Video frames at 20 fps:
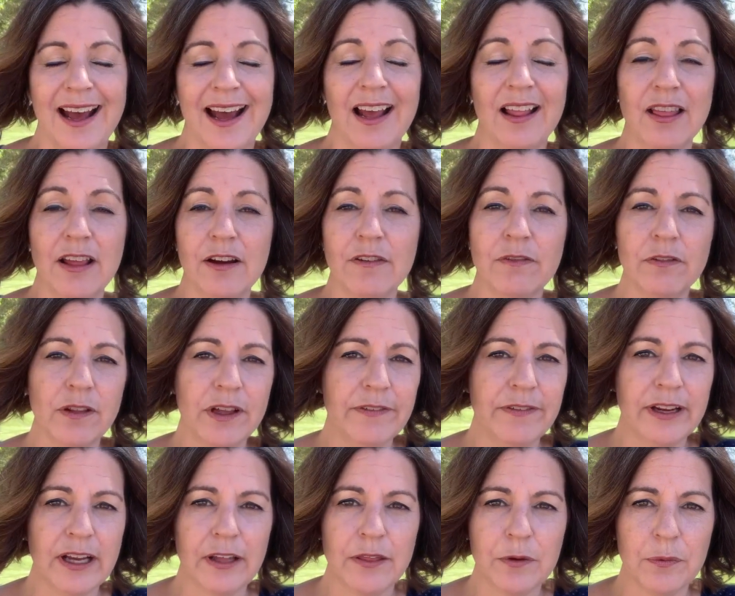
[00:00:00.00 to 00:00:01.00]
I love
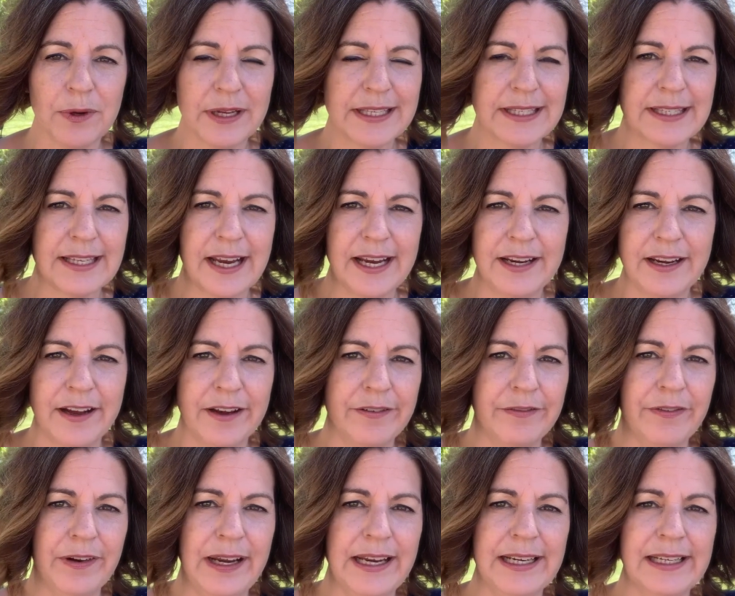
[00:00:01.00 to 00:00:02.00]
living on the west side of
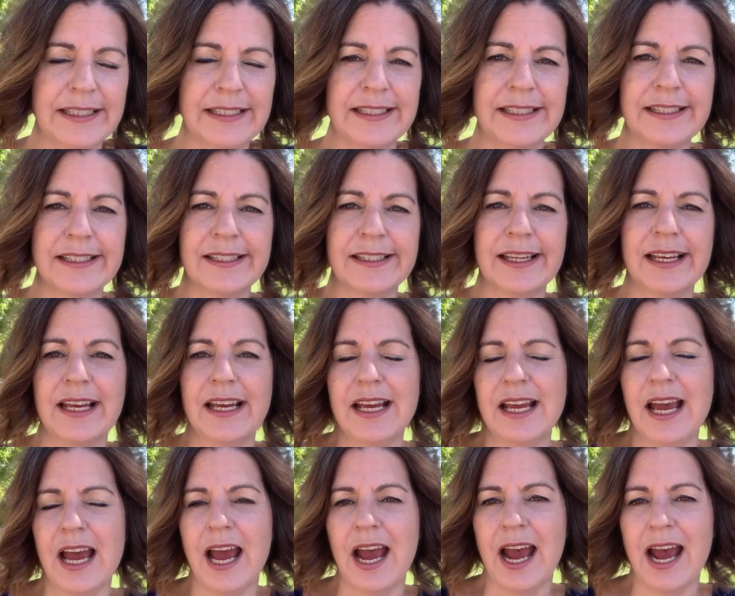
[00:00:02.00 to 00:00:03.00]
Vegas
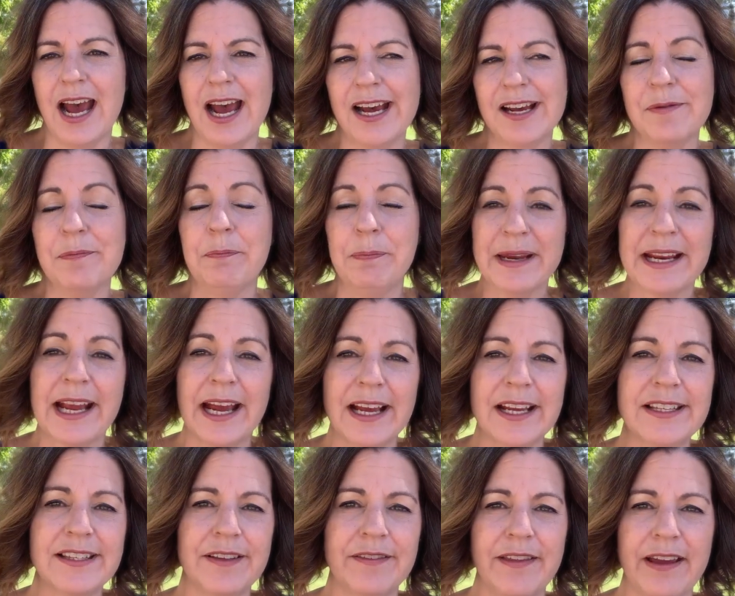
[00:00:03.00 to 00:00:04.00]
uh,
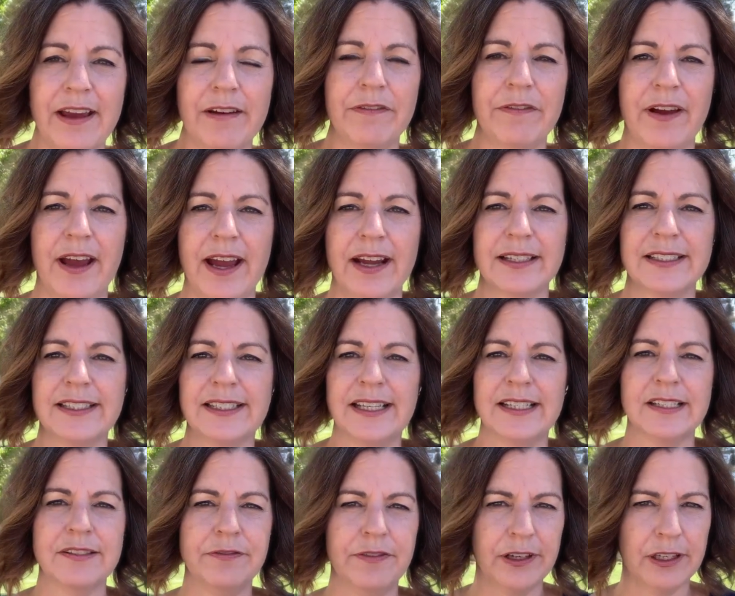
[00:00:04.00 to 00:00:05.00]
because of that fact.
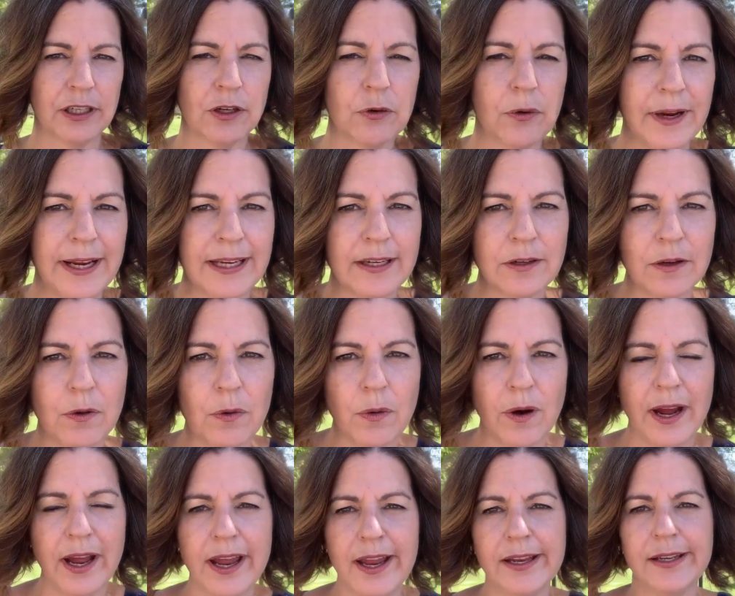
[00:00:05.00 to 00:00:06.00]
It's very quaint and
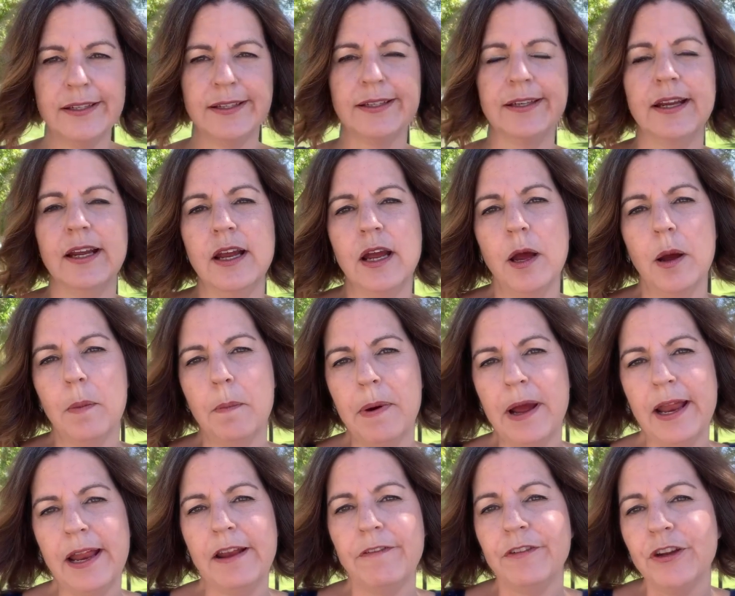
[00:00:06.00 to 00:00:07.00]
quiet,
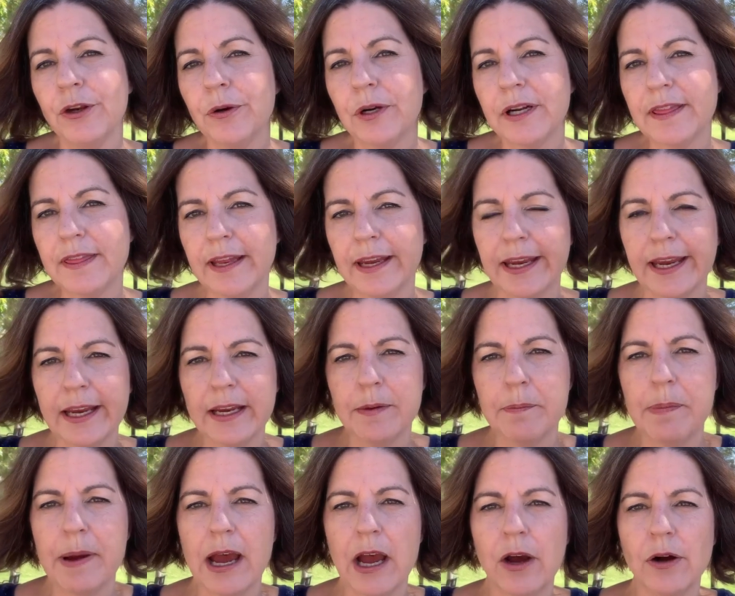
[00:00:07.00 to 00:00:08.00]
but if you are thinking
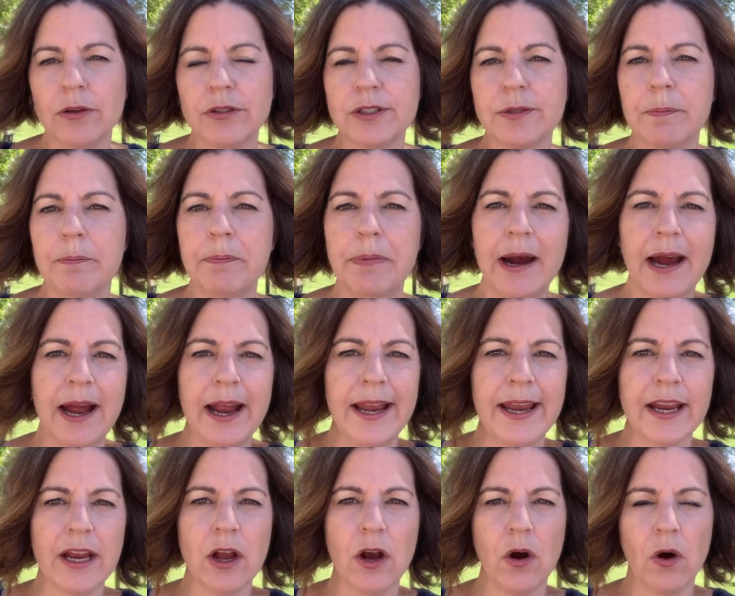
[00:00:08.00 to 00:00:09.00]
about
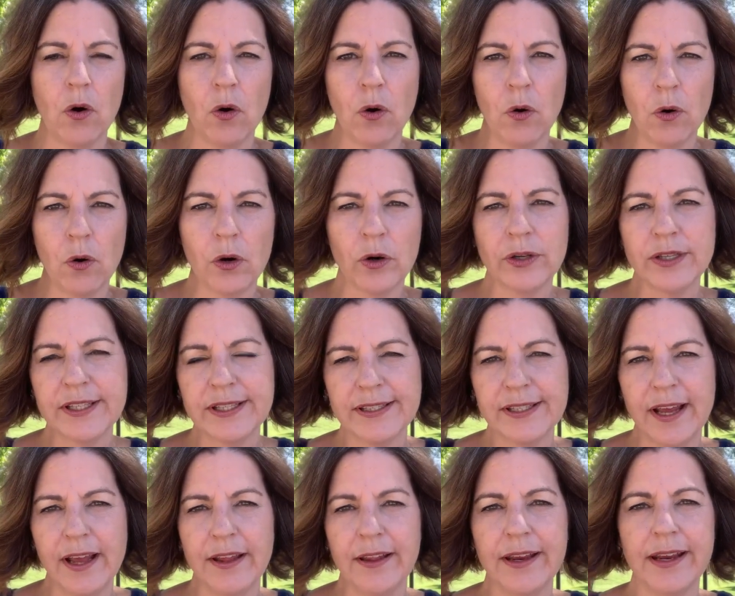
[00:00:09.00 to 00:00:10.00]
buying or
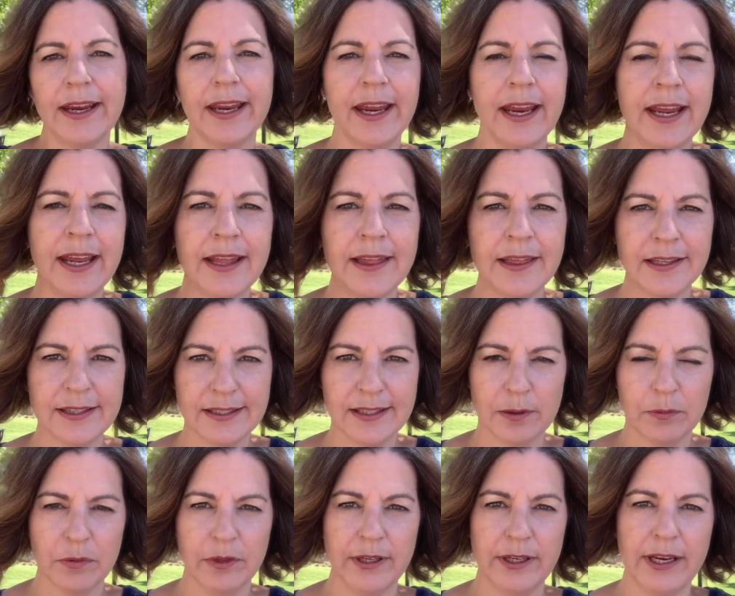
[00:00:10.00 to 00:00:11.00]
selling in the
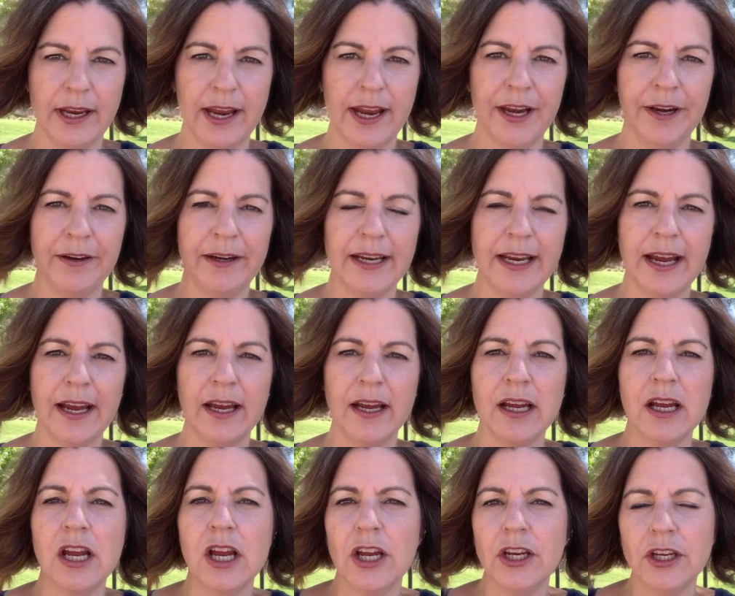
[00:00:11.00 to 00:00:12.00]
Summerlin area,
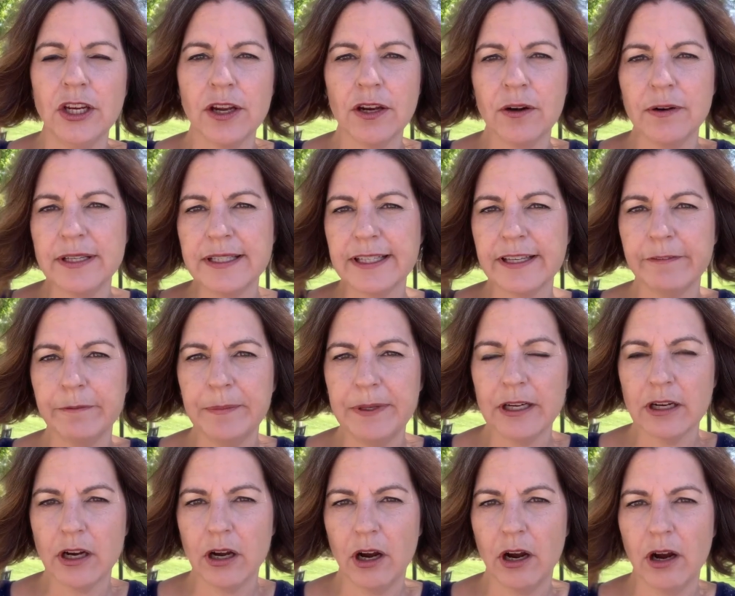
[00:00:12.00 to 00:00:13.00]
you can always give me
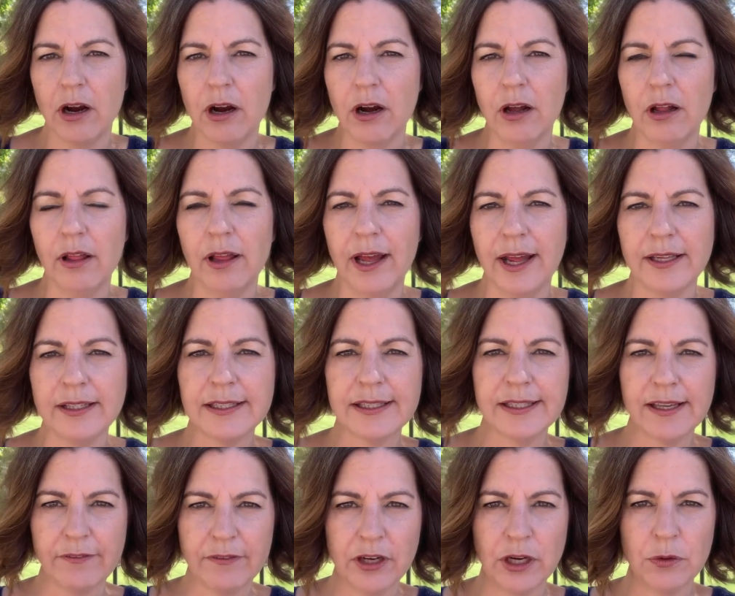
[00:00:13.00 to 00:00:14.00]
a call at
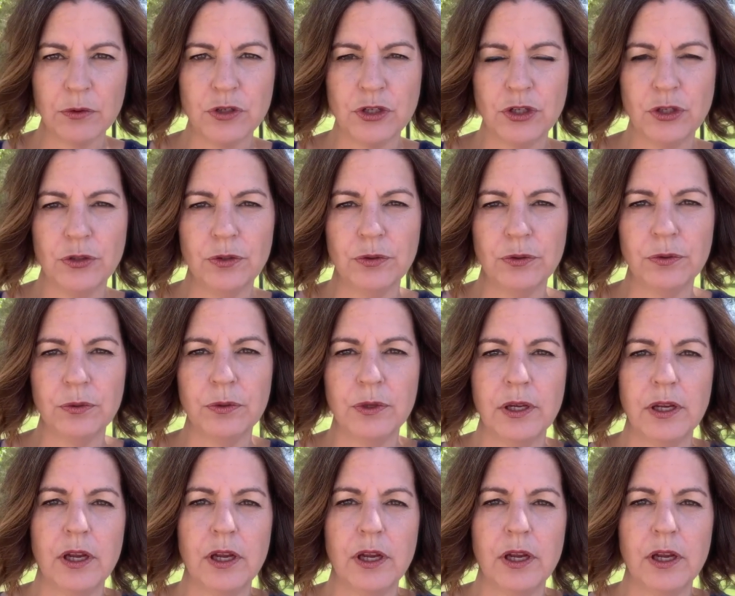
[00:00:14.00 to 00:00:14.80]
702